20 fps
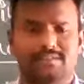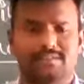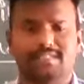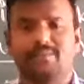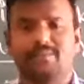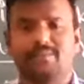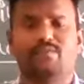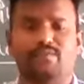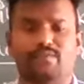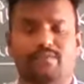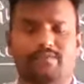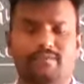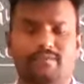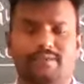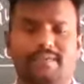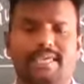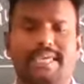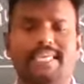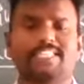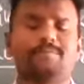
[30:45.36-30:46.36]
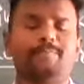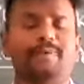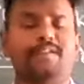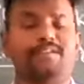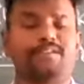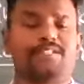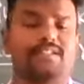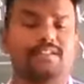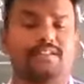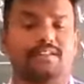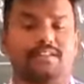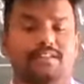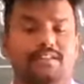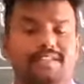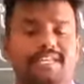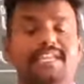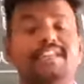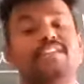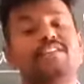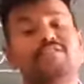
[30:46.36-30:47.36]
some X person
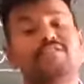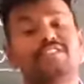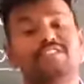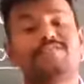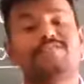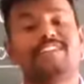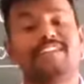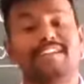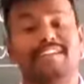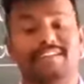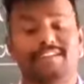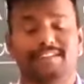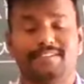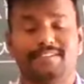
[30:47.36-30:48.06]
kidney was failed.